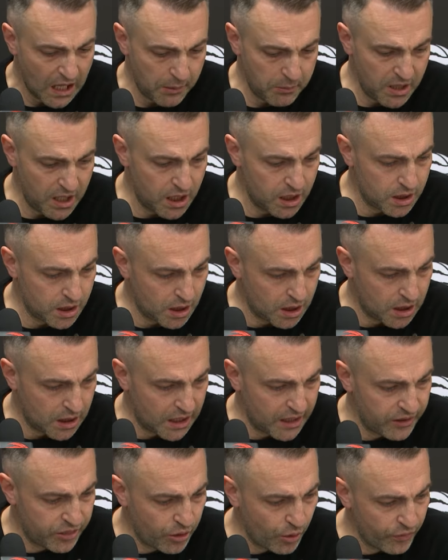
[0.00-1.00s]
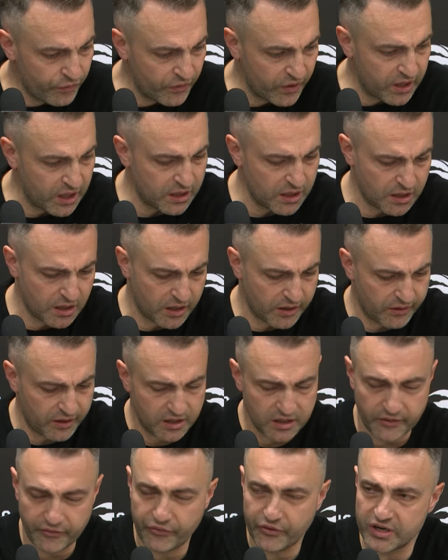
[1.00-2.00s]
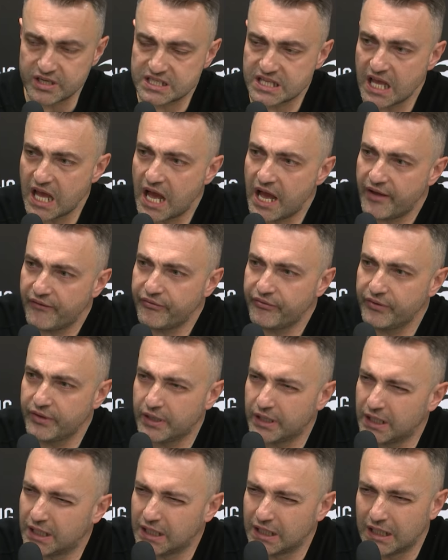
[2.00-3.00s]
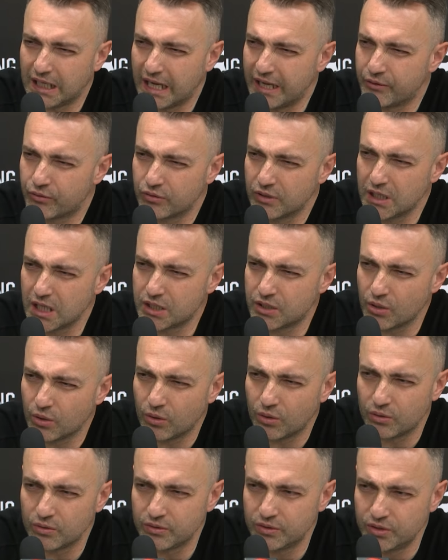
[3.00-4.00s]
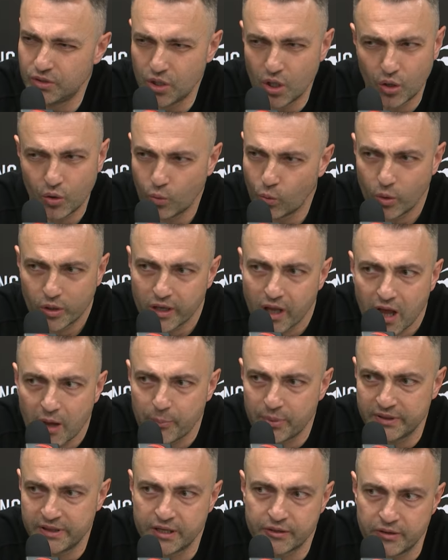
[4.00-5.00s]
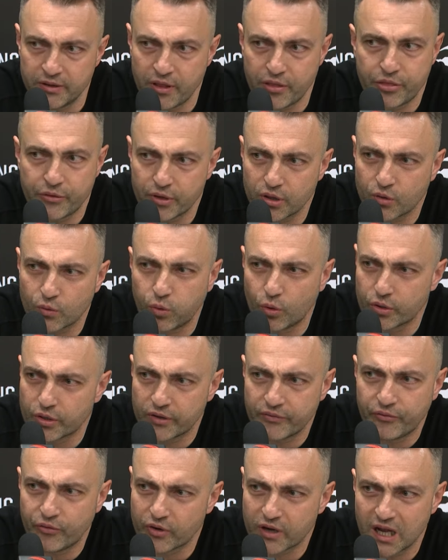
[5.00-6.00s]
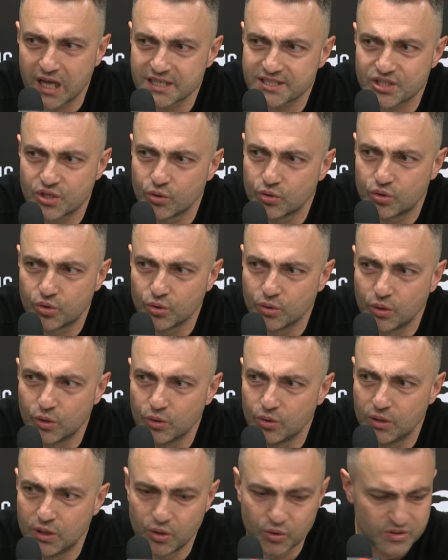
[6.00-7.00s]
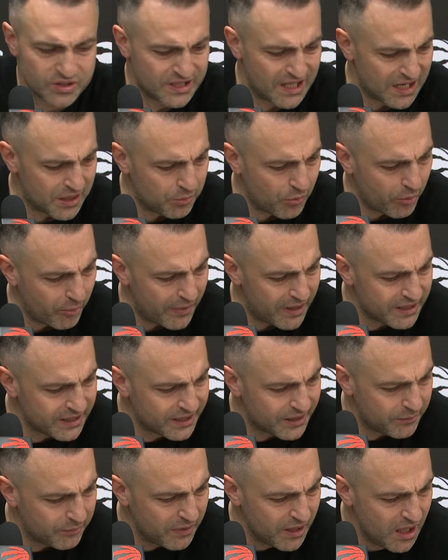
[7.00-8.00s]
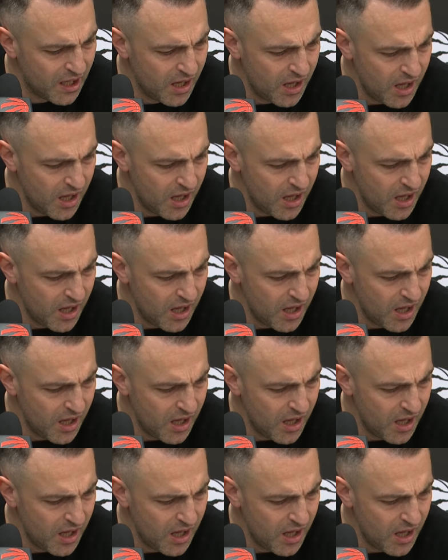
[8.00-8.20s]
I mean, I thought we had it in the first half. I really don't know what happened there in the third quarter for us to lose that momentum.